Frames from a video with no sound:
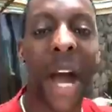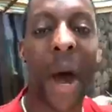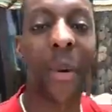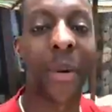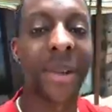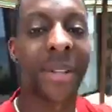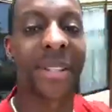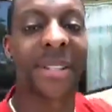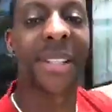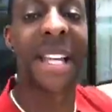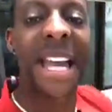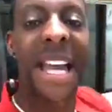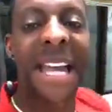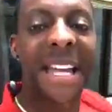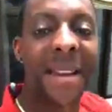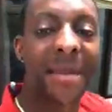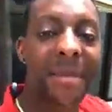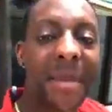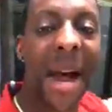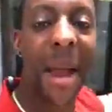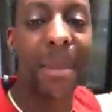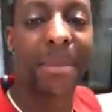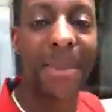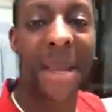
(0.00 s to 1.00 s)
I was laying
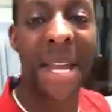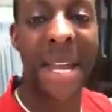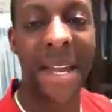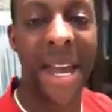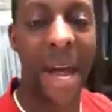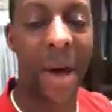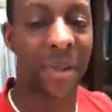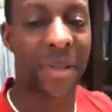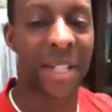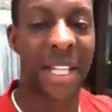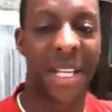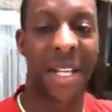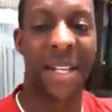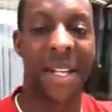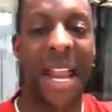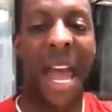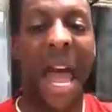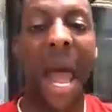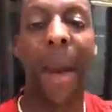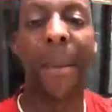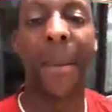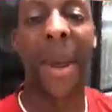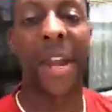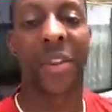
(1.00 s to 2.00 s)
in my bed, I was laying in an
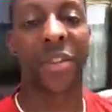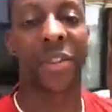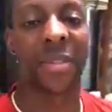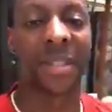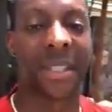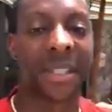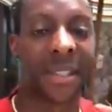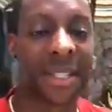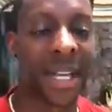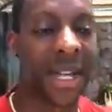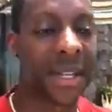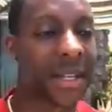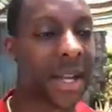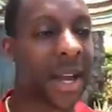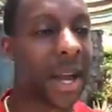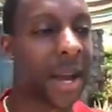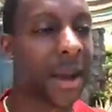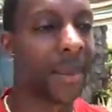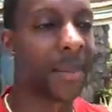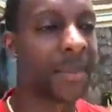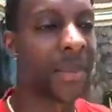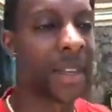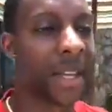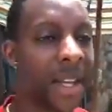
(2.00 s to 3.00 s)
air mattress at that
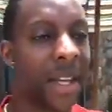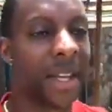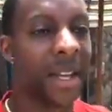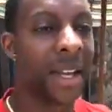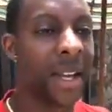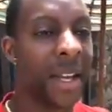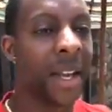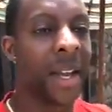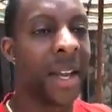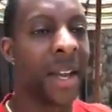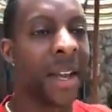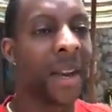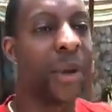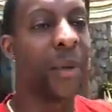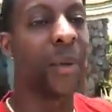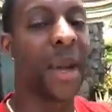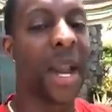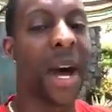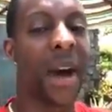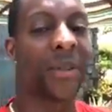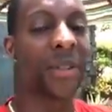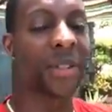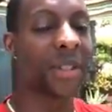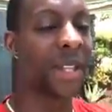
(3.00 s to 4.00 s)
time.
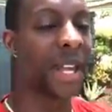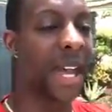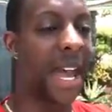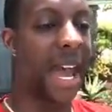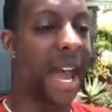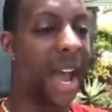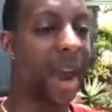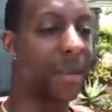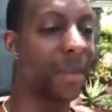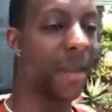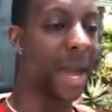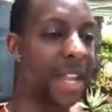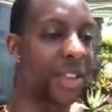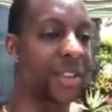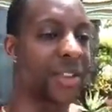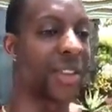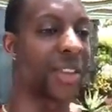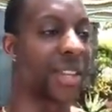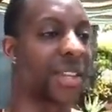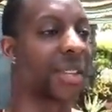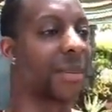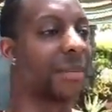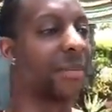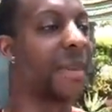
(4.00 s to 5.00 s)
When I was on that air
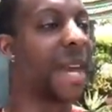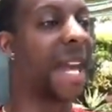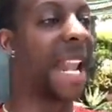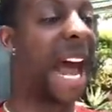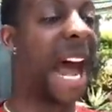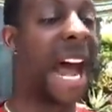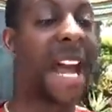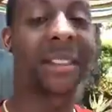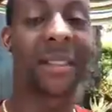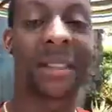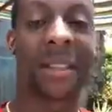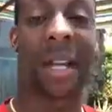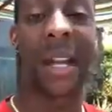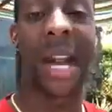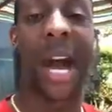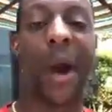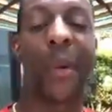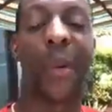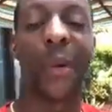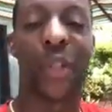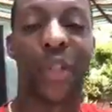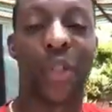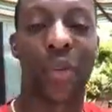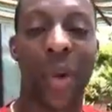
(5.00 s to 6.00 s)
mattress, man, I thought I
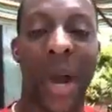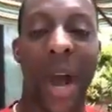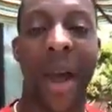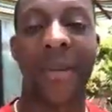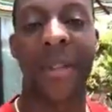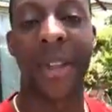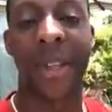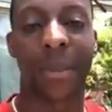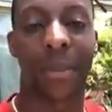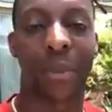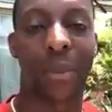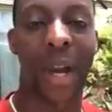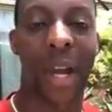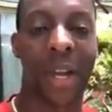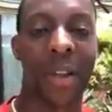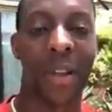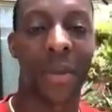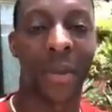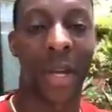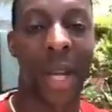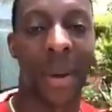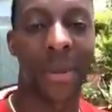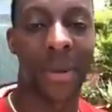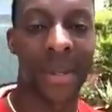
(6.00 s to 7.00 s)
was driving a brand
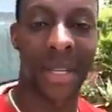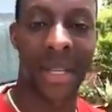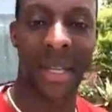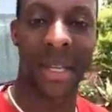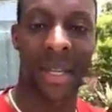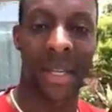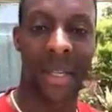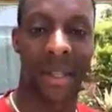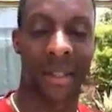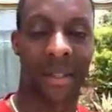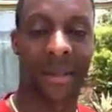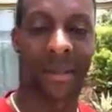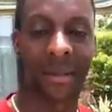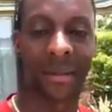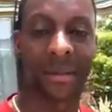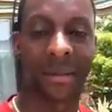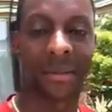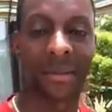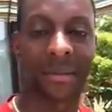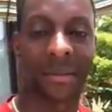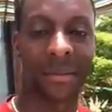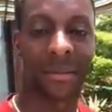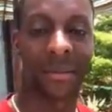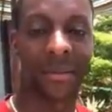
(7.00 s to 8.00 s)
new Lamborghini.
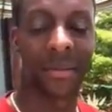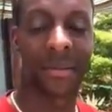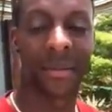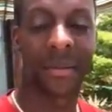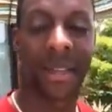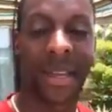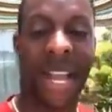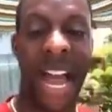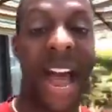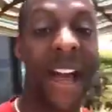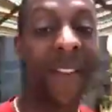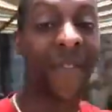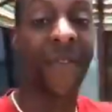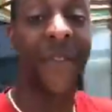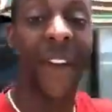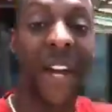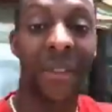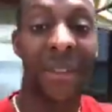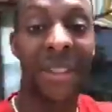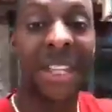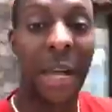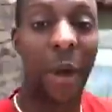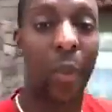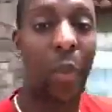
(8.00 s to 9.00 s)
I
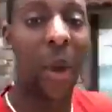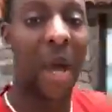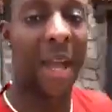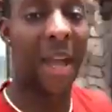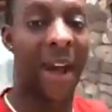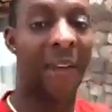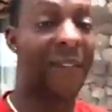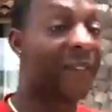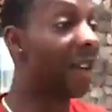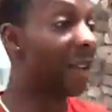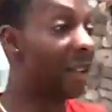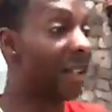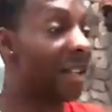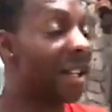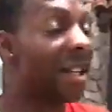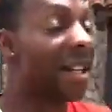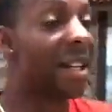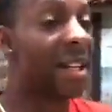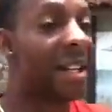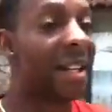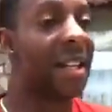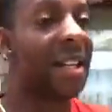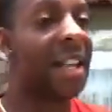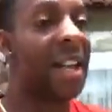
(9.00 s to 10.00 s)
felt that way. I felt
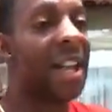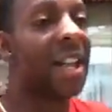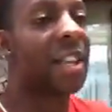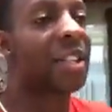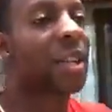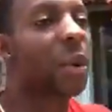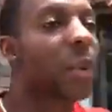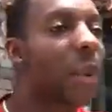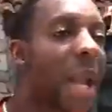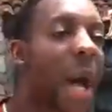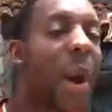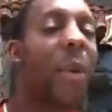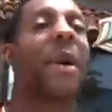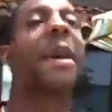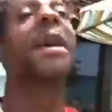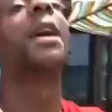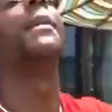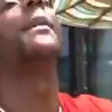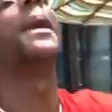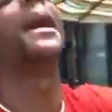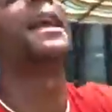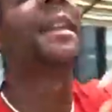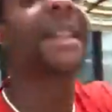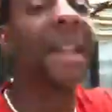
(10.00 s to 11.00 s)
good. So when I would
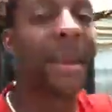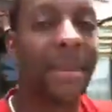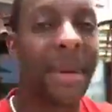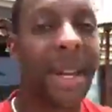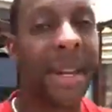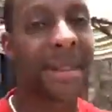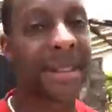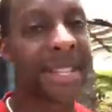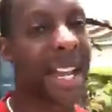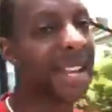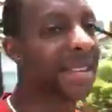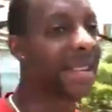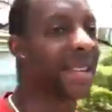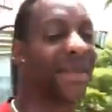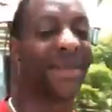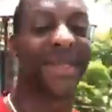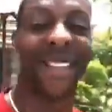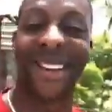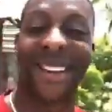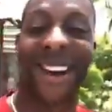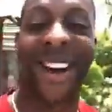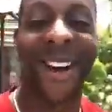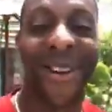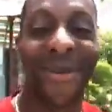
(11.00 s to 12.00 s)
come out of that meditation, I was
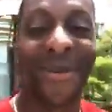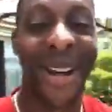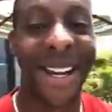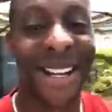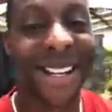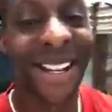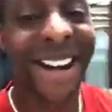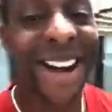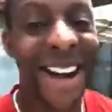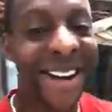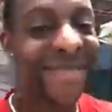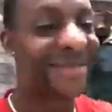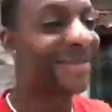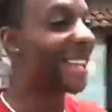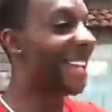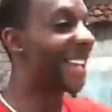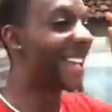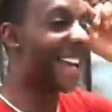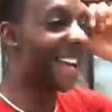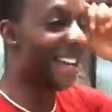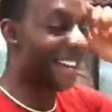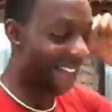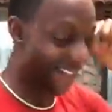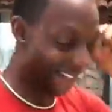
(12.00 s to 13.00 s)
like, oh my God,
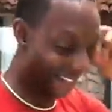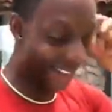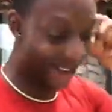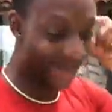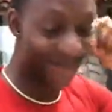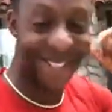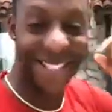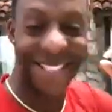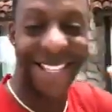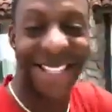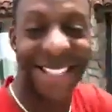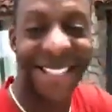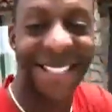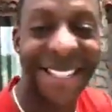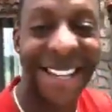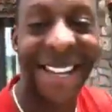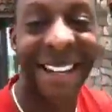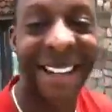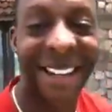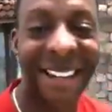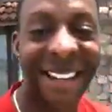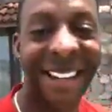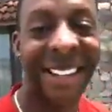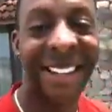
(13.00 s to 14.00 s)
man, I got a Lamborghini
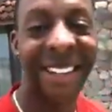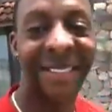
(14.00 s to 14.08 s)
now.